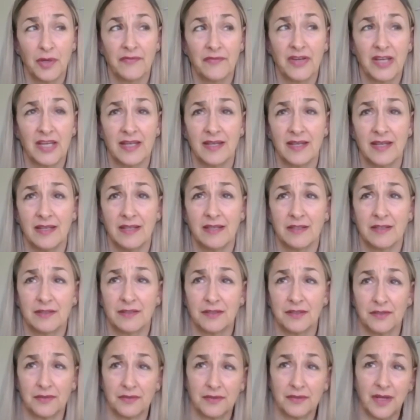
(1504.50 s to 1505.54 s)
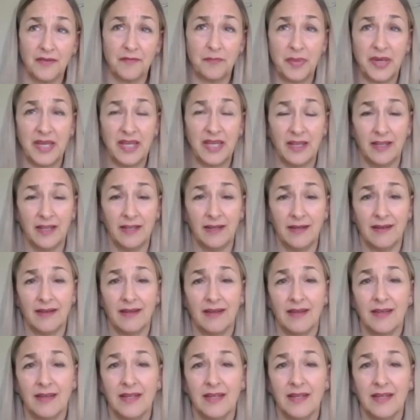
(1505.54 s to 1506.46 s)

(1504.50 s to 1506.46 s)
a headache or you have pain,